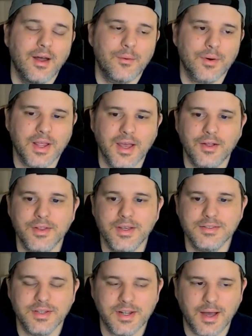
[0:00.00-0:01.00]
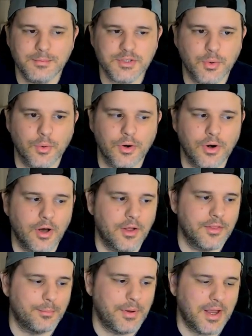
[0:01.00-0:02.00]
Raquel is the top scorer
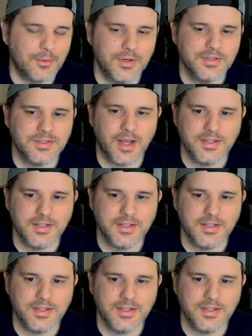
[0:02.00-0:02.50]
on the Penguins.